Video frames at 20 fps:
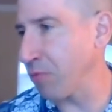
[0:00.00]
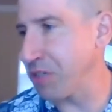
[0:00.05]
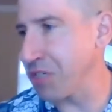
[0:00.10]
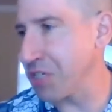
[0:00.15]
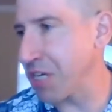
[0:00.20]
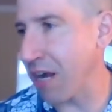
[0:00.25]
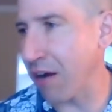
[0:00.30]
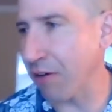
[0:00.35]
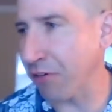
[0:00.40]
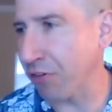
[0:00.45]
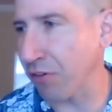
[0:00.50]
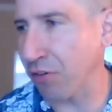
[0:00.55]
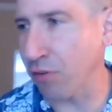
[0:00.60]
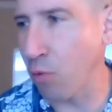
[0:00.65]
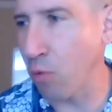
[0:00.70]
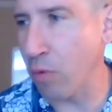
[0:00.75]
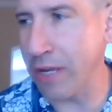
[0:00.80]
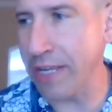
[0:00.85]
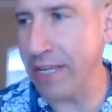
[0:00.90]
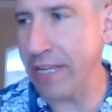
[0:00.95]
we shall
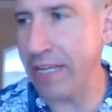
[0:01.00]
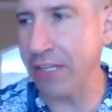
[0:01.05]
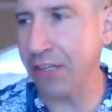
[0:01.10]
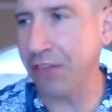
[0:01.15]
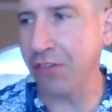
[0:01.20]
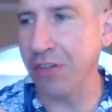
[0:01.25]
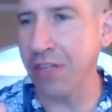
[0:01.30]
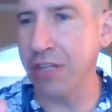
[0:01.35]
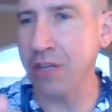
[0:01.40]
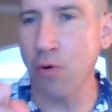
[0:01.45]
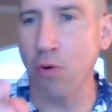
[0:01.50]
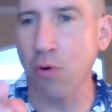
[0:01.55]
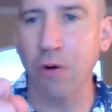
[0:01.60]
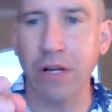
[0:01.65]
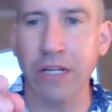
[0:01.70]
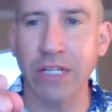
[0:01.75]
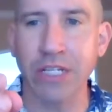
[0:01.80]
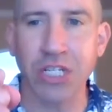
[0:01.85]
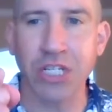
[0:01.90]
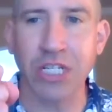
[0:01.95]
squeeze the
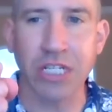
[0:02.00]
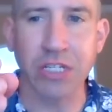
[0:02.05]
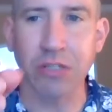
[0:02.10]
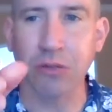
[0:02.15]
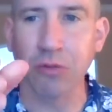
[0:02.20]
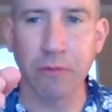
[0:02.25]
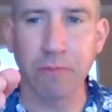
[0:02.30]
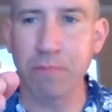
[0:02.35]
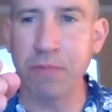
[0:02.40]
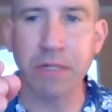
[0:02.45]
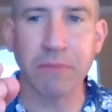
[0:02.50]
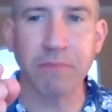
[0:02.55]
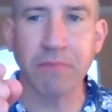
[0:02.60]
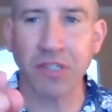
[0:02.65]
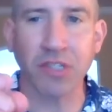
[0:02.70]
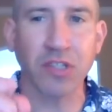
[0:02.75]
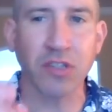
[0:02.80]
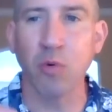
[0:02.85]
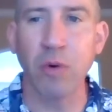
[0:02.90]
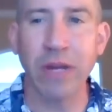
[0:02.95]
orange until the pip
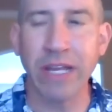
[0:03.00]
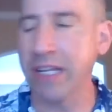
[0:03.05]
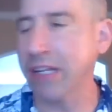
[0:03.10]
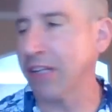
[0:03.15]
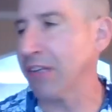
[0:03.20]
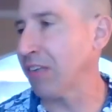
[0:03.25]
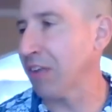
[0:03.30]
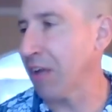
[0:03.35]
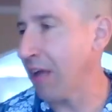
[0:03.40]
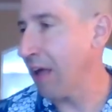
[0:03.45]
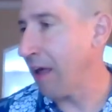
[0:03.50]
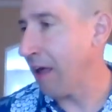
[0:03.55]
squeaks.